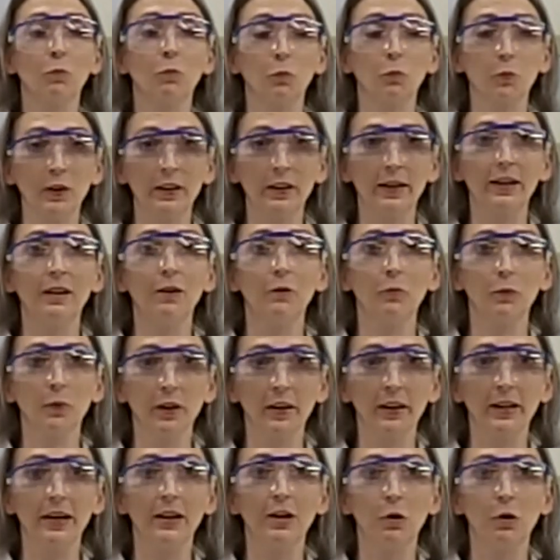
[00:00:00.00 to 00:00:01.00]
It's
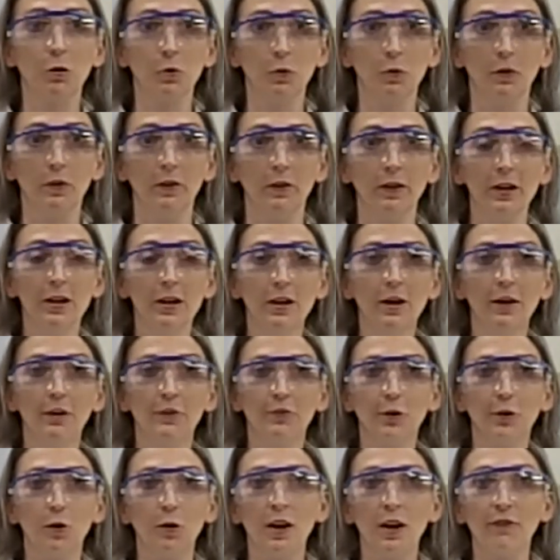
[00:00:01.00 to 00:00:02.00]
really, really cool.
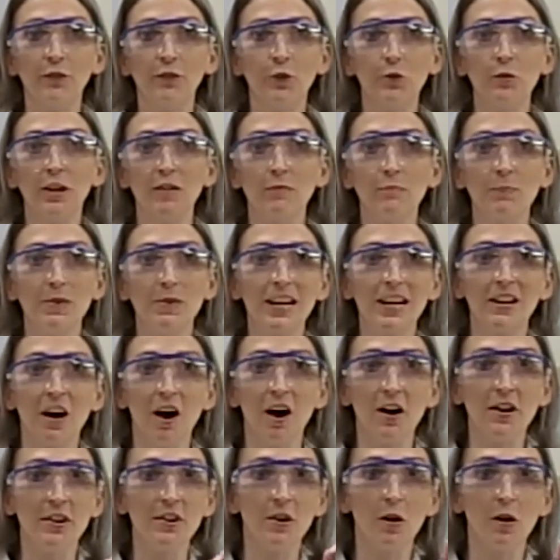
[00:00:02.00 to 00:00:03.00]
So if you give
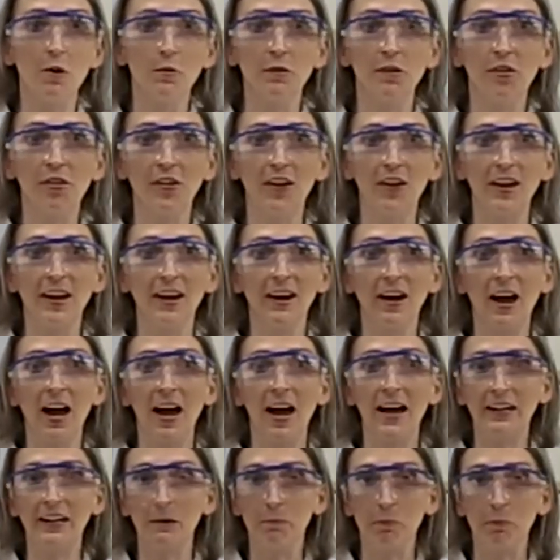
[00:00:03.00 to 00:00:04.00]
me an unknown
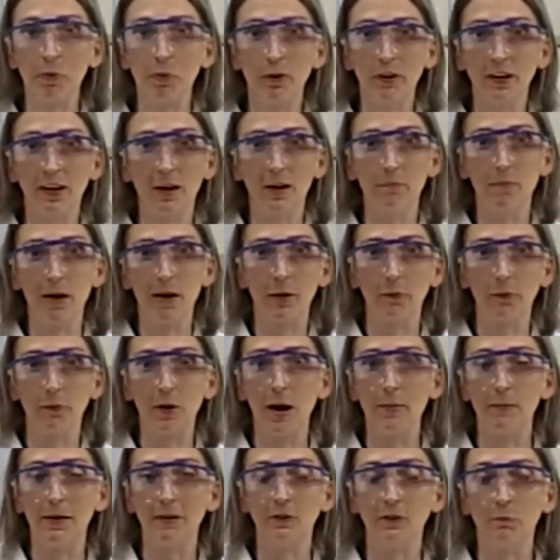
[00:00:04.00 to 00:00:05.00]
thing, I can put it in
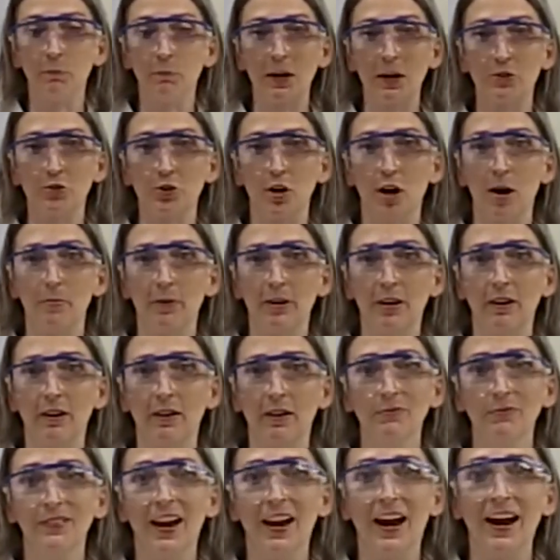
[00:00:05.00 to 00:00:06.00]
my Raman
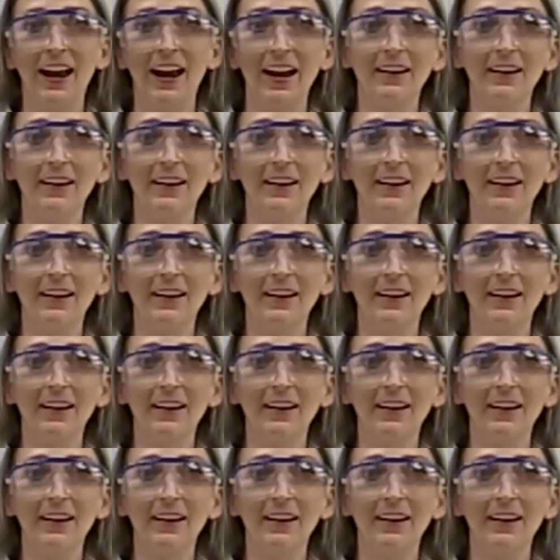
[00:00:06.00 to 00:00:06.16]
spectrometer,